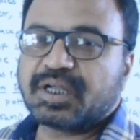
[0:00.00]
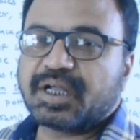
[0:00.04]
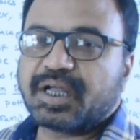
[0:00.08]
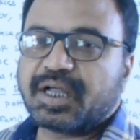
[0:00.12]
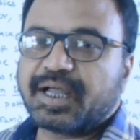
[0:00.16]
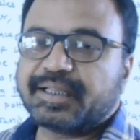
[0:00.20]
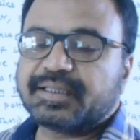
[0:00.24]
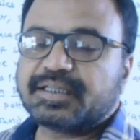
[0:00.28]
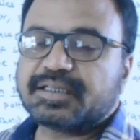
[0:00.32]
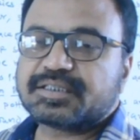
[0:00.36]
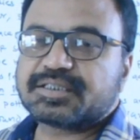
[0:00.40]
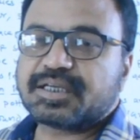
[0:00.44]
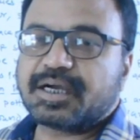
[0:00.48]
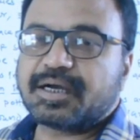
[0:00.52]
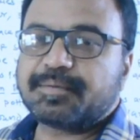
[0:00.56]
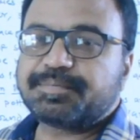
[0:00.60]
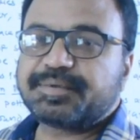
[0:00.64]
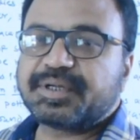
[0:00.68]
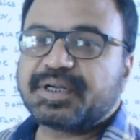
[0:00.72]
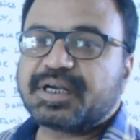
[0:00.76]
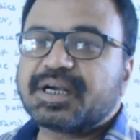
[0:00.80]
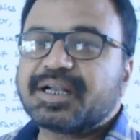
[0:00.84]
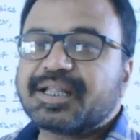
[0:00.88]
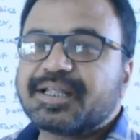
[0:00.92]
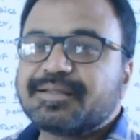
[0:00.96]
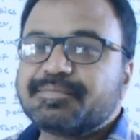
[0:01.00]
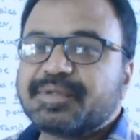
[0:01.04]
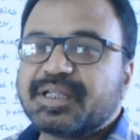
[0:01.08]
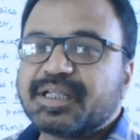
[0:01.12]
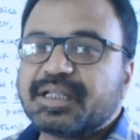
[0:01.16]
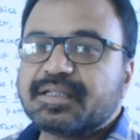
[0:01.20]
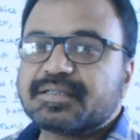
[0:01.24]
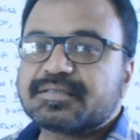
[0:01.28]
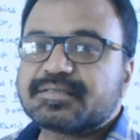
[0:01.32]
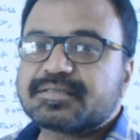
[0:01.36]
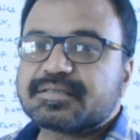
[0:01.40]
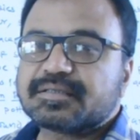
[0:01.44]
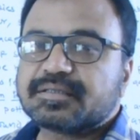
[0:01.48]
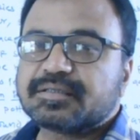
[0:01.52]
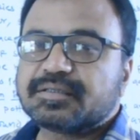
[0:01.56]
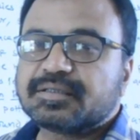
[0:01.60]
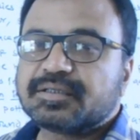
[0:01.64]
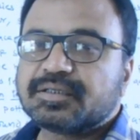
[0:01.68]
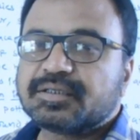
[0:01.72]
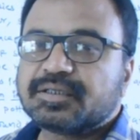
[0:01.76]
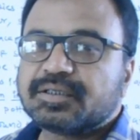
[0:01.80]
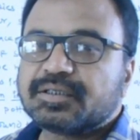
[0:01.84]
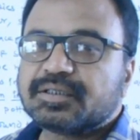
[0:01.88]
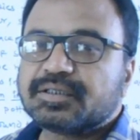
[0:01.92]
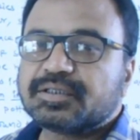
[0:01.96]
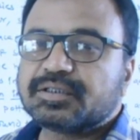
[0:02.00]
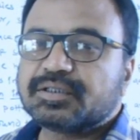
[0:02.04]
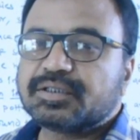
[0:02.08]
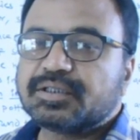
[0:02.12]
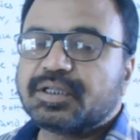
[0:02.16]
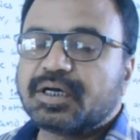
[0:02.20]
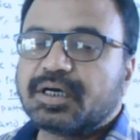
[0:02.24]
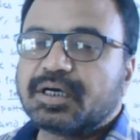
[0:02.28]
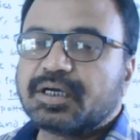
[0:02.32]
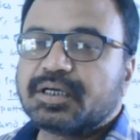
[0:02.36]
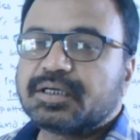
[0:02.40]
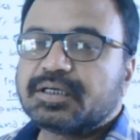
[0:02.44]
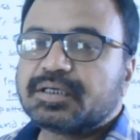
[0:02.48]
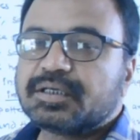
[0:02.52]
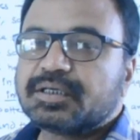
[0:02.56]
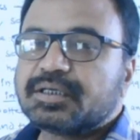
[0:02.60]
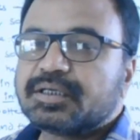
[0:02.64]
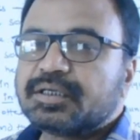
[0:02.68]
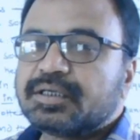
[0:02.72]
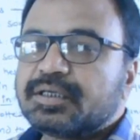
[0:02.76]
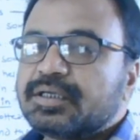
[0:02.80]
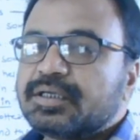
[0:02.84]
and the chapter name is the